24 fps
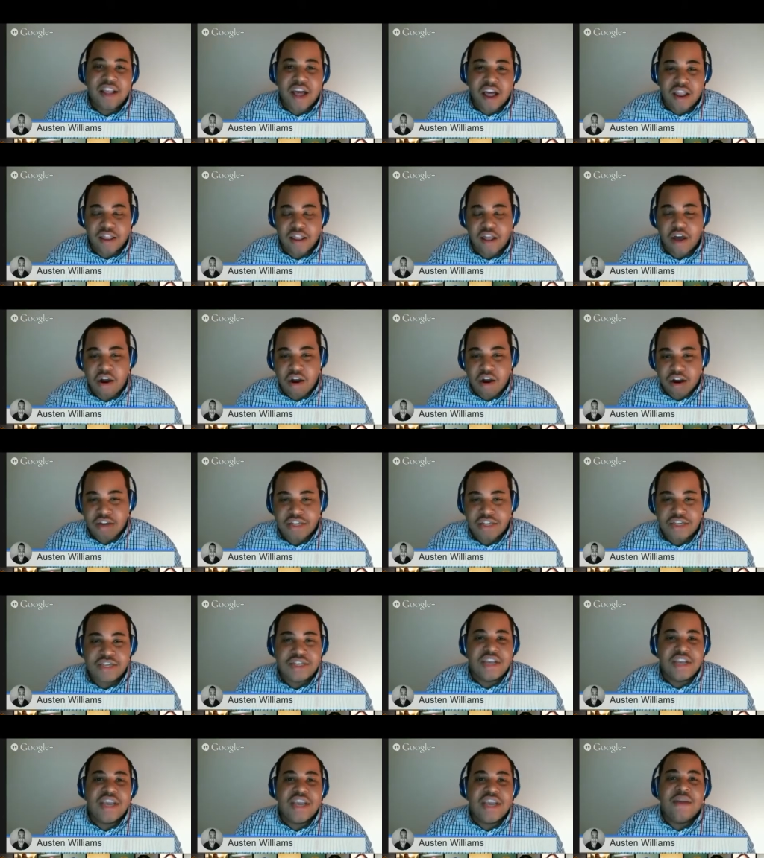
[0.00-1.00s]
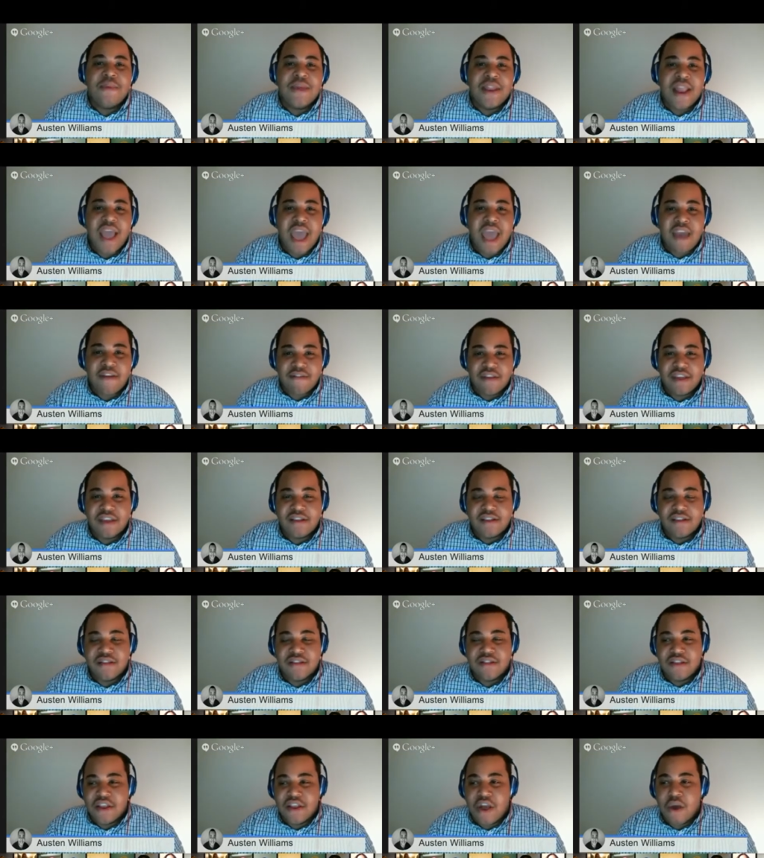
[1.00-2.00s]
a, large team and
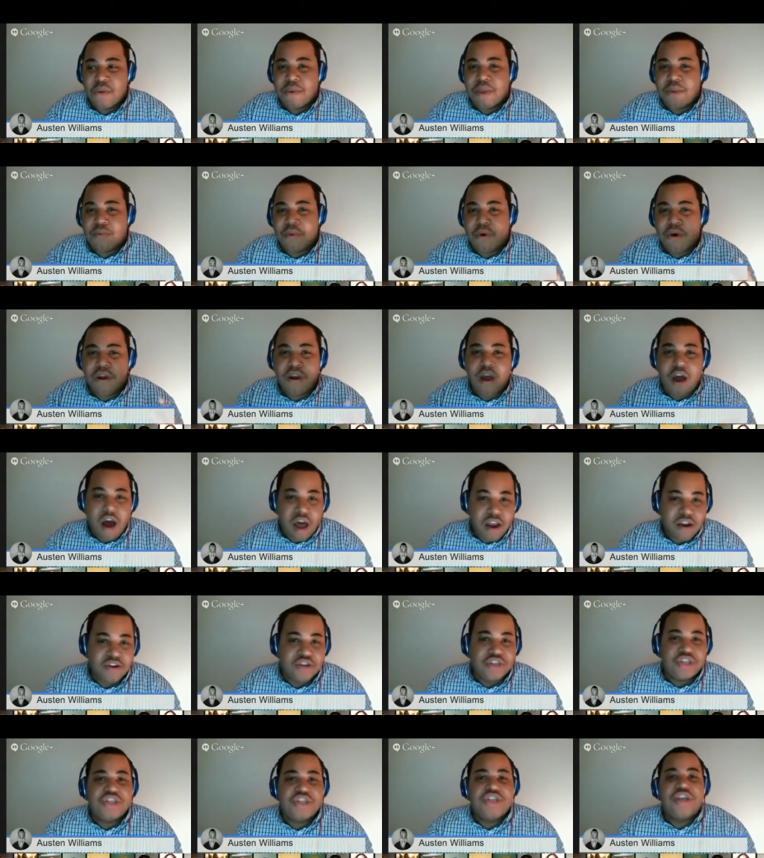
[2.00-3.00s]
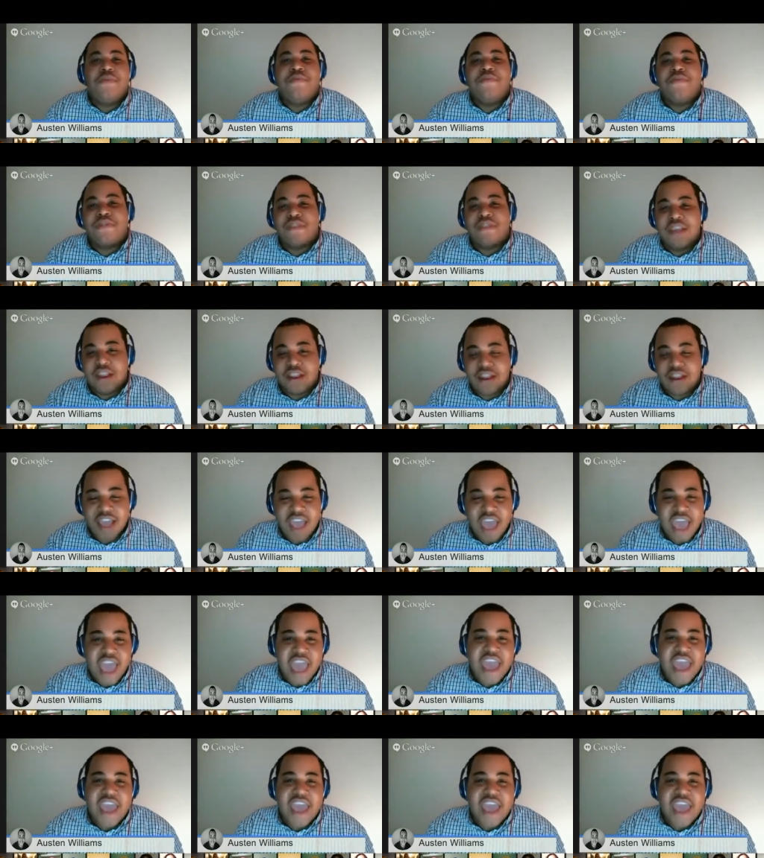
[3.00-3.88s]
having you know people on auto ships and